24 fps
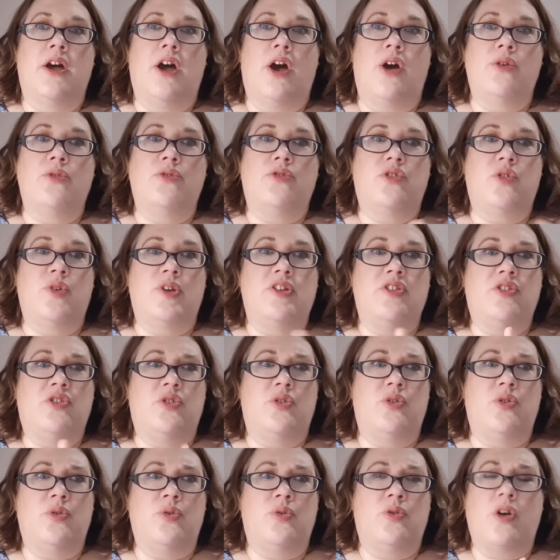I was doing
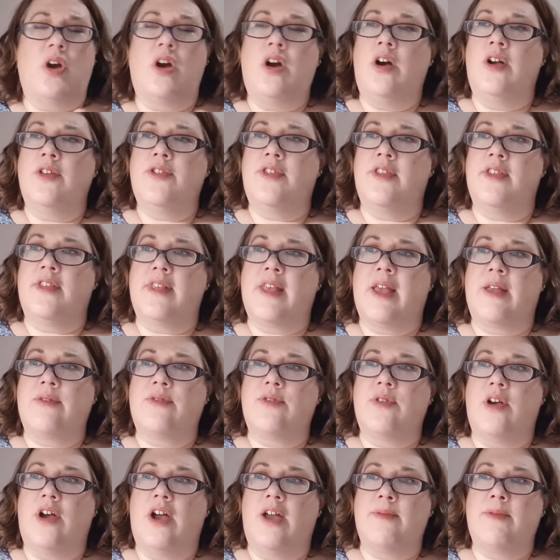2 cards at the same
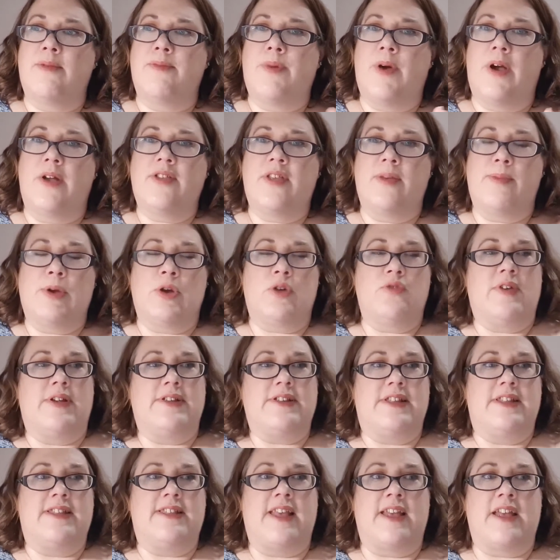time, and by the time I got around
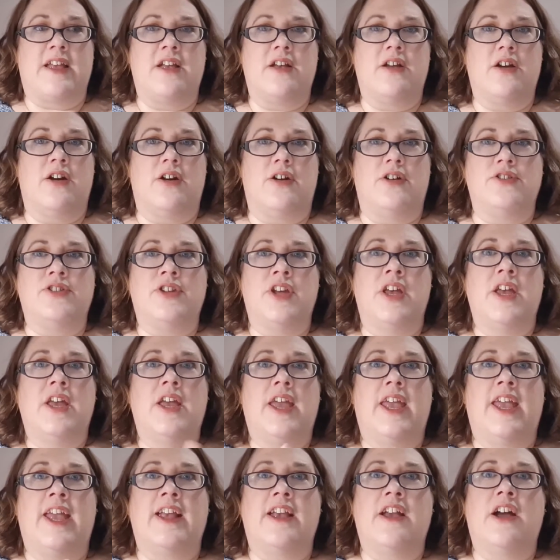to the second card,
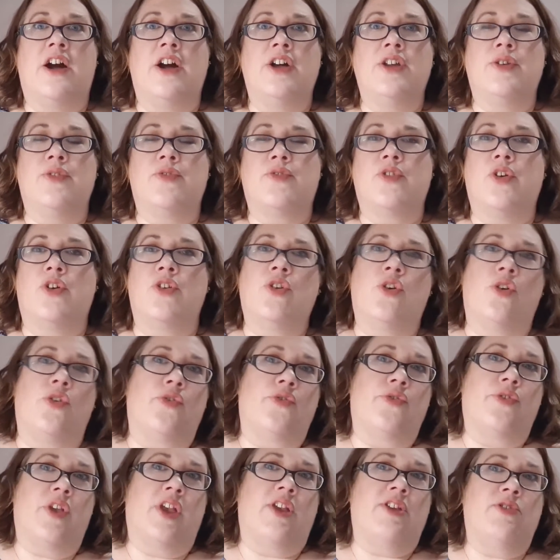it kind of gone
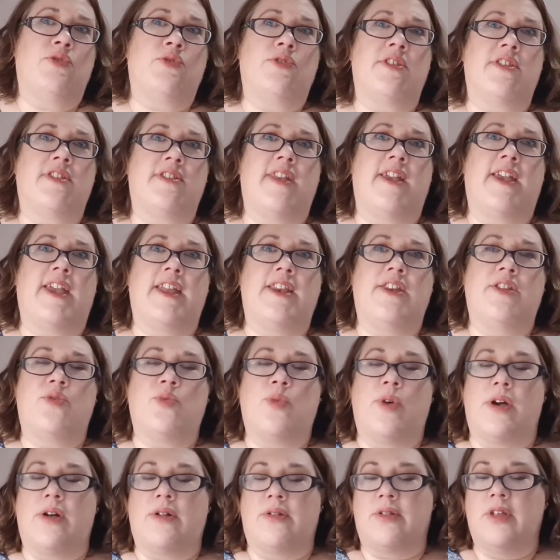off, so it wasn't sticking as
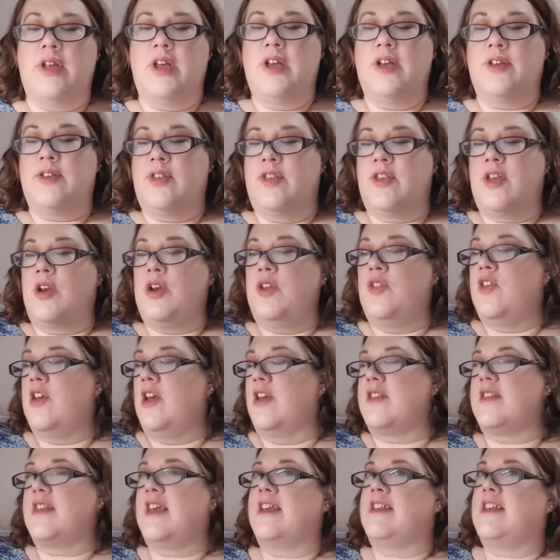well. So the only thing
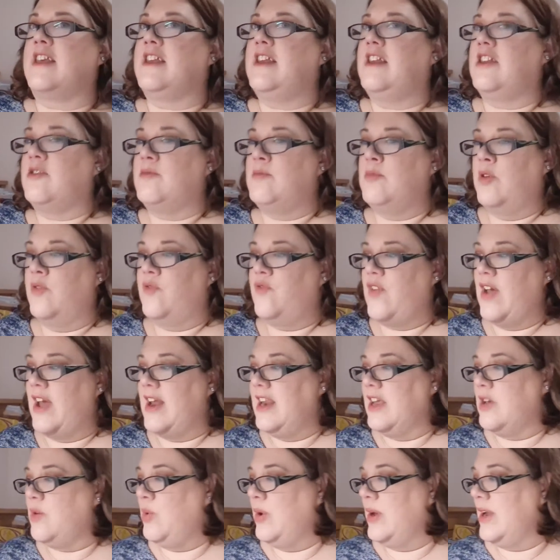I say is that you need to move
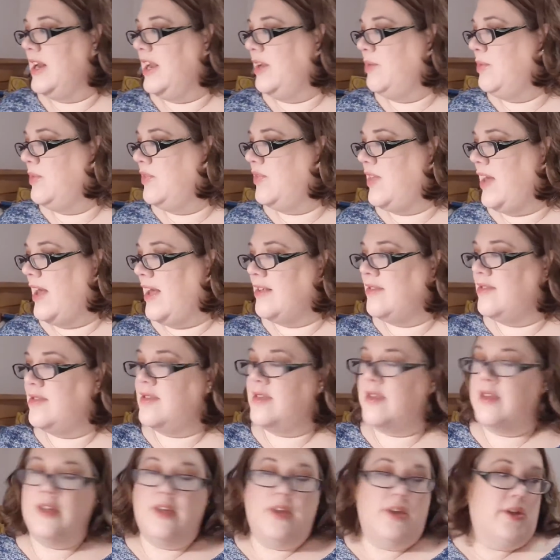fairly quickly with that.
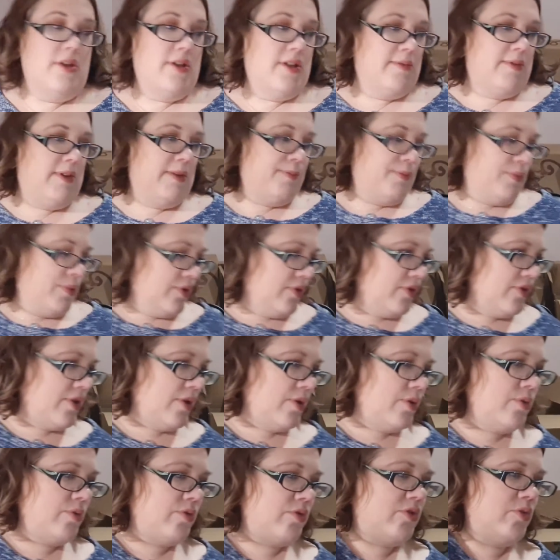Let me put
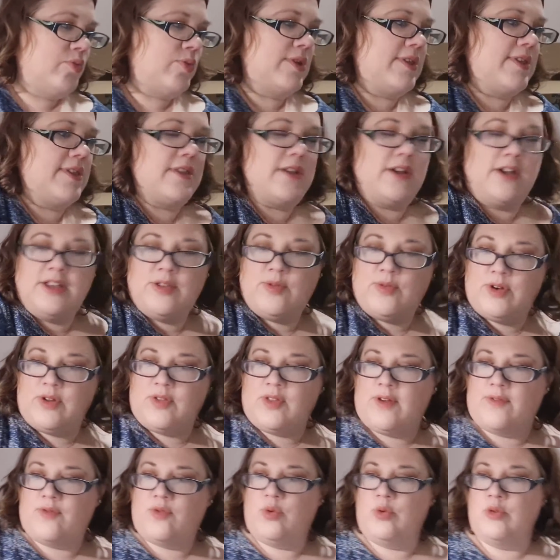those to one side so I know
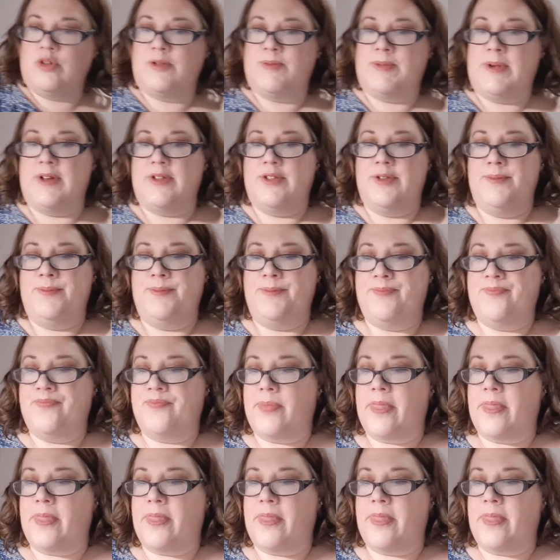that I've talked about them.